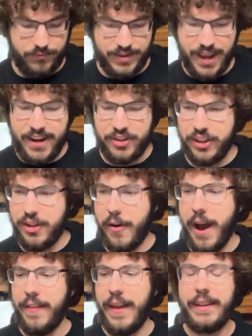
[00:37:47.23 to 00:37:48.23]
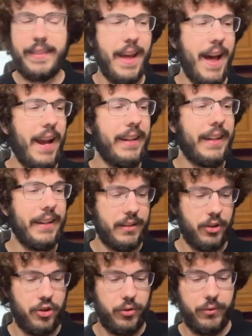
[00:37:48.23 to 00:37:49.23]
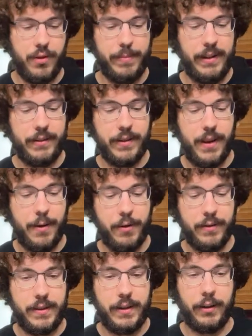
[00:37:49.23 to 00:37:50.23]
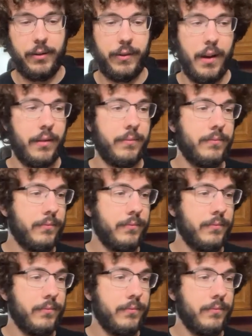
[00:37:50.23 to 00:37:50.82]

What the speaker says: Actually, no, I like that. I get to choose the pieces I want stickers on.